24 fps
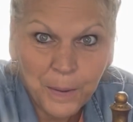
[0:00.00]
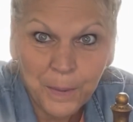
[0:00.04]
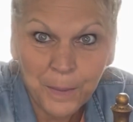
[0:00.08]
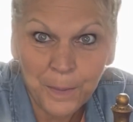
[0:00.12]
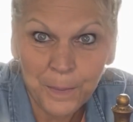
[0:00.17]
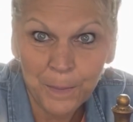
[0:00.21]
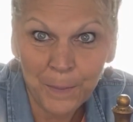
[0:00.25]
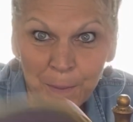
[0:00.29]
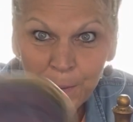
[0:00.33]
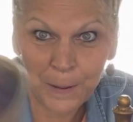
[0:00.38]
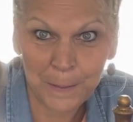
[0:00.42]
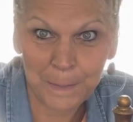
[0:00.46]

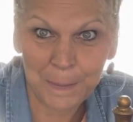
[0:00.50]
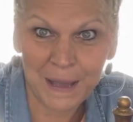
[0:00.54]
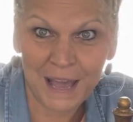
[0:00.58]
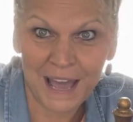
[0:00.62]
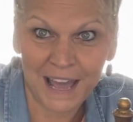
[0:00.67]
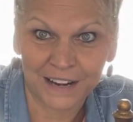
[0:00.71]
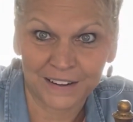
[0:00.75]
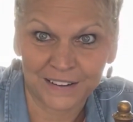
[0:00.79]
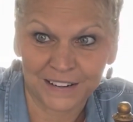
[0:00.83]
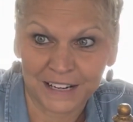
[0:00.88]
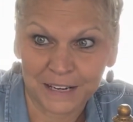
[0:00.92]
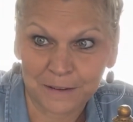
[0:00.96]
More
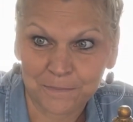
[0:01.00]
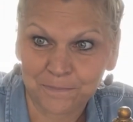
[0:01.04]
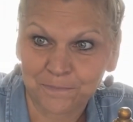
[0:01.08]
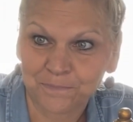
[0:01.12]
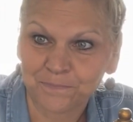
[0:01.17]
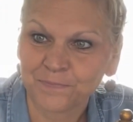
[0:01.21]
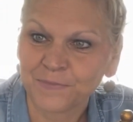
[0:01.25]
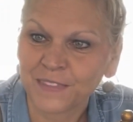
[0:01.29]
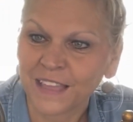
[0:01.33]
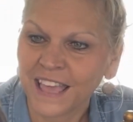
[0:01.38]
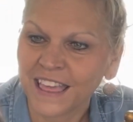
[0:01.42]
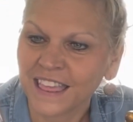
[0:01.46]
pottery.
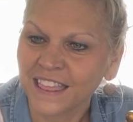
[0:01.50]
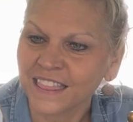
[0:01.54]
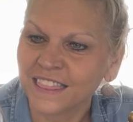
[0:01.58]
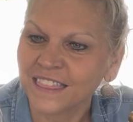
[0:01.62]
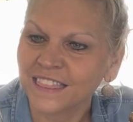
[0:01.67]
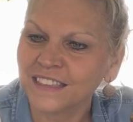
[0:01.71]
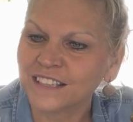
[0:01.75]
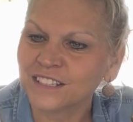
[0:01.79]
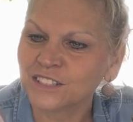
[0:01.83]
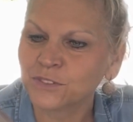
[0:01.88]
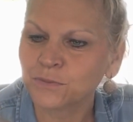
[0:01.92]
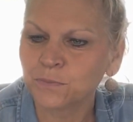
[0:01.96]

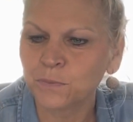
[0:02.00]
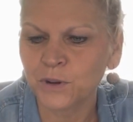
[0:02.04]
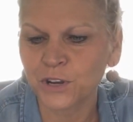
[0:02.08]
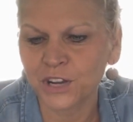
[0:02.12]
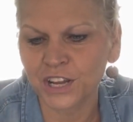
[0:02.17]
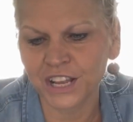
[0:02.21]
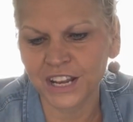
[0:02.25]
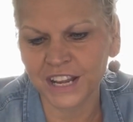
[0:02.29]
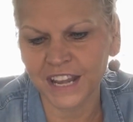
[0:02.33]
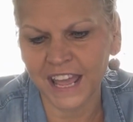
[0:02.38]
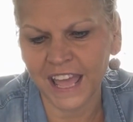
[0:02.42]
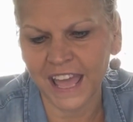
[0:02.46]
This
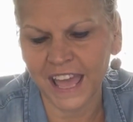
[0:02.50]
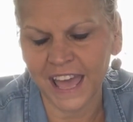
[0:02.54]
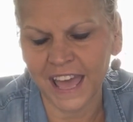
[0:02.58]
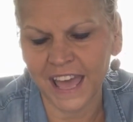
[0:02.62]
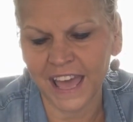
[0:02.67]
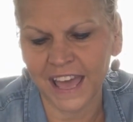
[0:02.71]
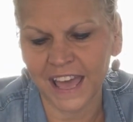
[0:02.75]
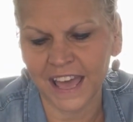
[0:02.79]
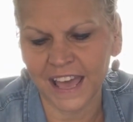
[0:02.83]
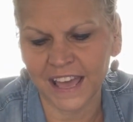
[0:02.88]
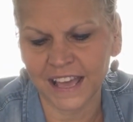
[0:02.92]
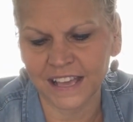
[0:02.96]
one
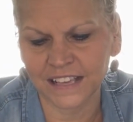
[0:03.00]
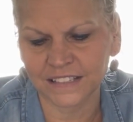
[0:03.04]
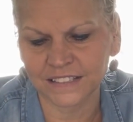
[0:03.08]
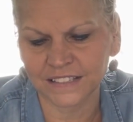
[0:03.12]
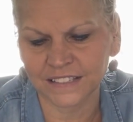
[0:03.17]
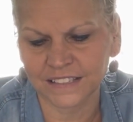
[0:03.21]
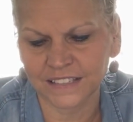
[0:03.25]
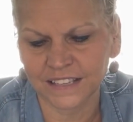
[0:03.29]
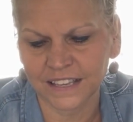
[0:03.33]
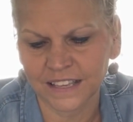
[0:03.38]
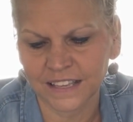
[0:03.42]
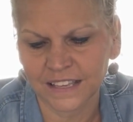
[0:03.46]

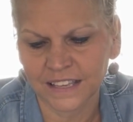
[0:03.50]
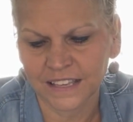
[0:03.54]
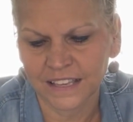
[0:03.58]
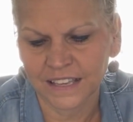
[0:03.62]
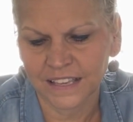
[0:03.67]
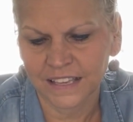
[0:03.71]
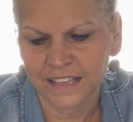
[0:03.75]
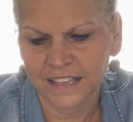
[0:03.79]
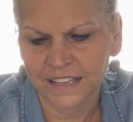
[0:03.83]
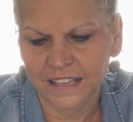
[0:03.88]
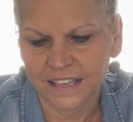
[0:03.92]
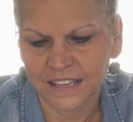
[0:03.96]
has
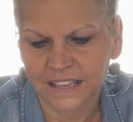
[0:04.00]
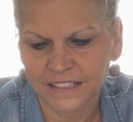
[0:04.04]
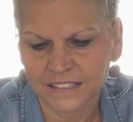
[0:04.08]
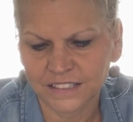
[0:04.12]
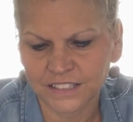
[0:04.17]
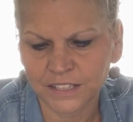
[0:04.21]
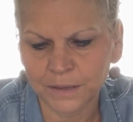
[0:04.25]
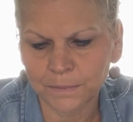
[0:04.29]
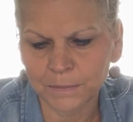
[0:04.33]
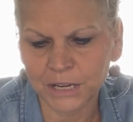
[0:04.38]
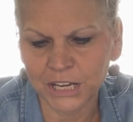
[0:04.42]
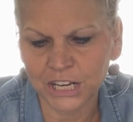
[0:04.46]

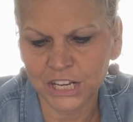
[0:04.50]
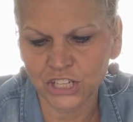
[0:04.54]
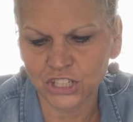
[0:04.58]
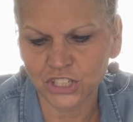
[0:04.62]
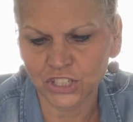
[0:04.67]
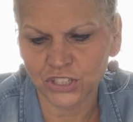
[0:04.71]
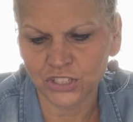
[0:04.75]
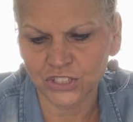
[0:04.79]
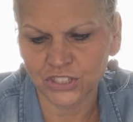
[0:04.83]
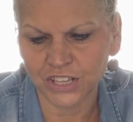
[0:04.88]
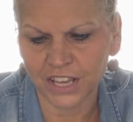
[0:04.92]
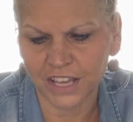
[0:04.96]
some
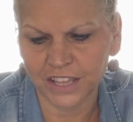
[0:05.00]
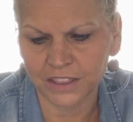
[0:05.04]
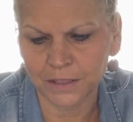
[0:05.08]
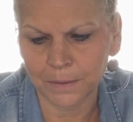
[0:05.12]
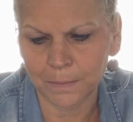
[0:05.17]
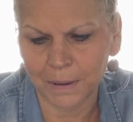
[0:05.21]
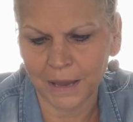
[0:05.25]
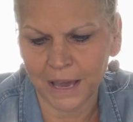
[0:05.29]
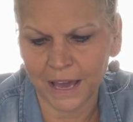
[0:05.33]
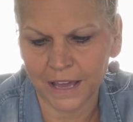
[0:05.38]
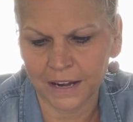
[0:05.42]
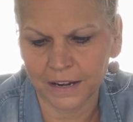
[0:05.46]
initials on the
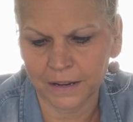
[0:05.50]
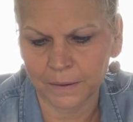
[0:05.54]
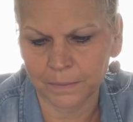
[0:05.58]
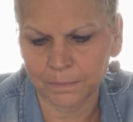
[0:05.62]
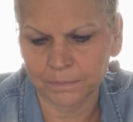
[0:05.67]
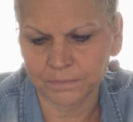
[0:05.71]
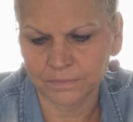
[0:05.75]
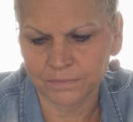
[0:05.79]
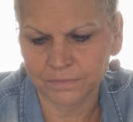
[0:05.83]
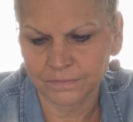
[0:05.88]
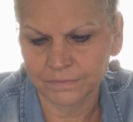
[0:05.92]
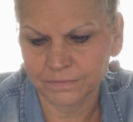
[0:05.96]

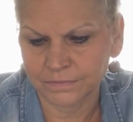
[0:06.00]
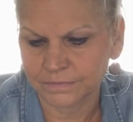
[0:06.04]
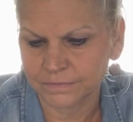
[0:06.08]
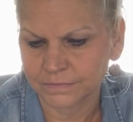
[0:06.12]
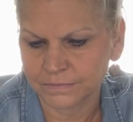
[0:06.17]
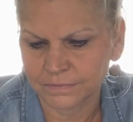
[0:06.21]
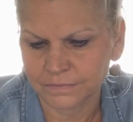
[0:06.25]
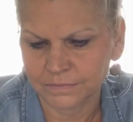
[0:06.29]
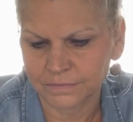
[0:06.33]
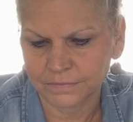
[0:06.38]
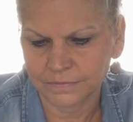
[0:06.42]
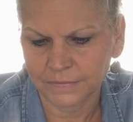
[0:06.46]
bottom.
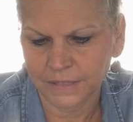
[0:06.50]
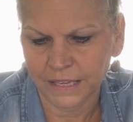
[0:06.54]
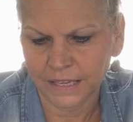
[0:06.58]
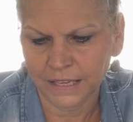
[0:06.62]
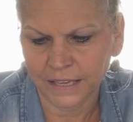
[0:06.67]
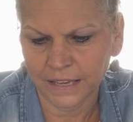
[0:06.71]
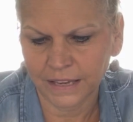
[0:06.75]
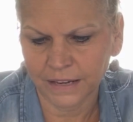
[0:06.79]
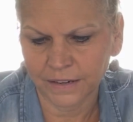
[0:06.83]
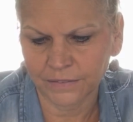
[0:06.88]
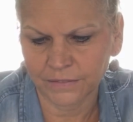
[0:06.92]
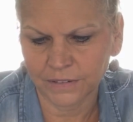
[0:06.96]
I
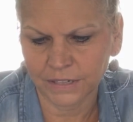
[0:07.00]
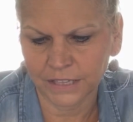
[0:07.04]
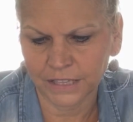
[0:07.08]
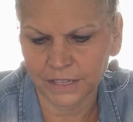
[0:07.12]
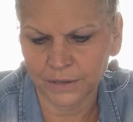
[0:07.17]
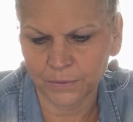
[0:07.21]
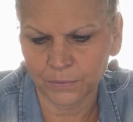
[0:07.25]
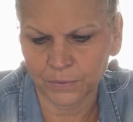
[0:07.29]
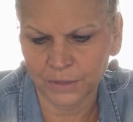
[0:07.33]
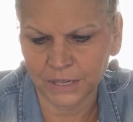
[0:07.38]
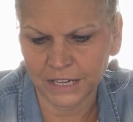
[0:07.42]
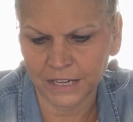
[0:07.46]
can't really
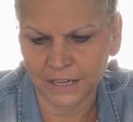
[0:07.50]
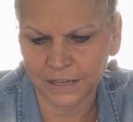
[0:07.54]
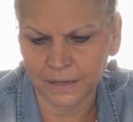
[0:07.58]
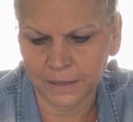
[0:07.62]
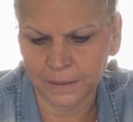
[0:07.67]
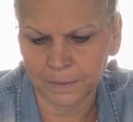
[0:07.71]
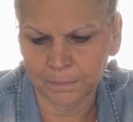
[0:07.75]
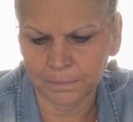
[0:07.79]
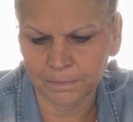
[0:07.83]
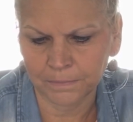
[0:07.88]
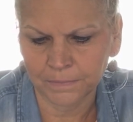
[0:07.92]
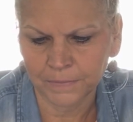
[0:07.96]
read
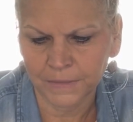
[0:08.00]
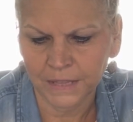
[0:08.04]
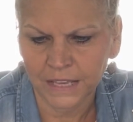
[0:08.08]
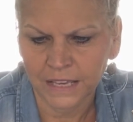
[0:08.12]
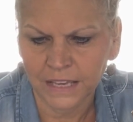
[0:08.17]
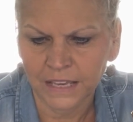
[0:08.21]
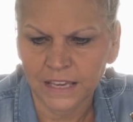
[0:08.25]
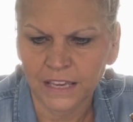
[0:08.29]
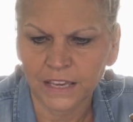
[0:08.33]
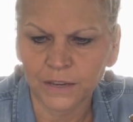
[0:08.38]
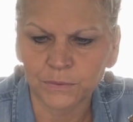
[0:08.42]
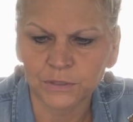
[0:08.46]
them.
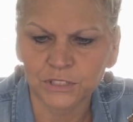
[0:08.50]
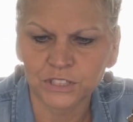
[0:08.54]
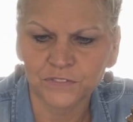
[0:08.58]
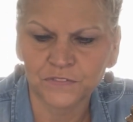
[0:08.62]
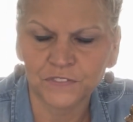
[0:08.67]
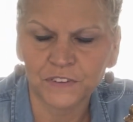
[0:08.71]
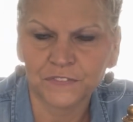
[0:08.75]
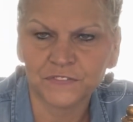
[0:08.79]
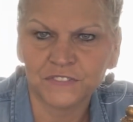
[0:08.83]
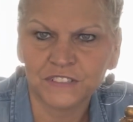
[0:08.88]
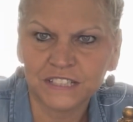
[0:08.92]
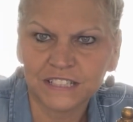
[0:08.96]
It was
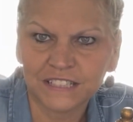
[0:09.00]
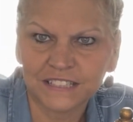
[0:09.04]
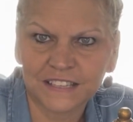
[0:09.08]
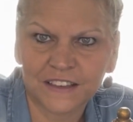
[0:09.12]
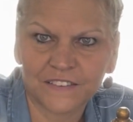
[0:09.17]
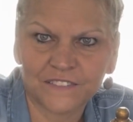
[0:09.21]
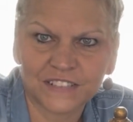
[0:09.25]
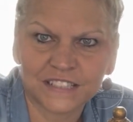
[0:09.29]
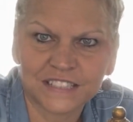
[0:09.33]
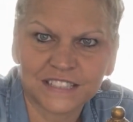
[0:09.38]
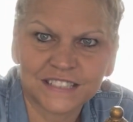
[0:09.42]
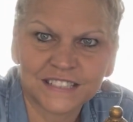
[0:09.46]

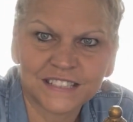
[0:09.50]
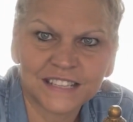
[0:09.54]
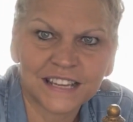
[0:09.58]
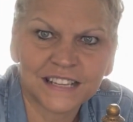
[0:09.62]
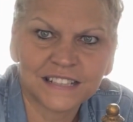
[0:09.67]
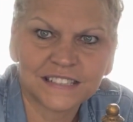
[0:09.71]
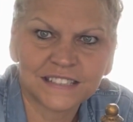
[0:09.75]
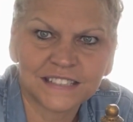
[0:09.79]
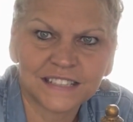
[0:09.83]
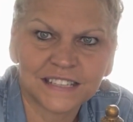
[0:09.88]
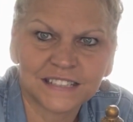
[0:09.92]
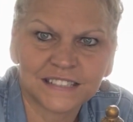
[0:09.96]
57
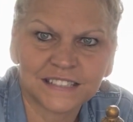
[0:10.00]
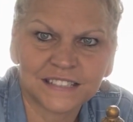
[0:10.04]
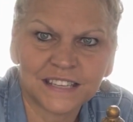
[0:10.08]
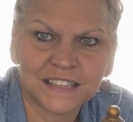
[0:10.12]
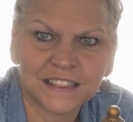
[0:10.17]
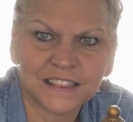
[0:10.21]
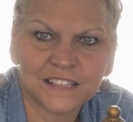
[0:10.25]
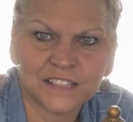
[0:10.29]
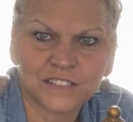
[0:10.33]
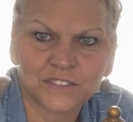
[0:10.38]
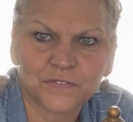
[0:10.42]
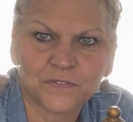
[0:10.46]
cents. It's
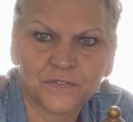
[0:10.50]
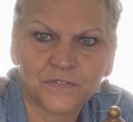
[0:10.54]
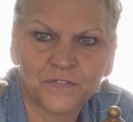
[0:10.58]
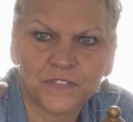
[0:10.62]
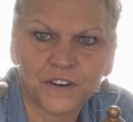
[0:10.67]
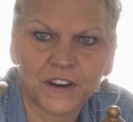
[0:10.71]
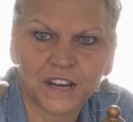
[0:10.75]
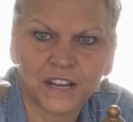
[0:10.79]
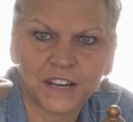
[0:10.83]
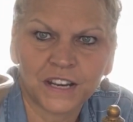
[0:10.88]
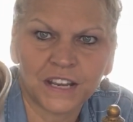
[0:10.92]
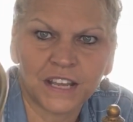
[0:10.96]
in this
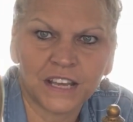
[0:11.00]
fun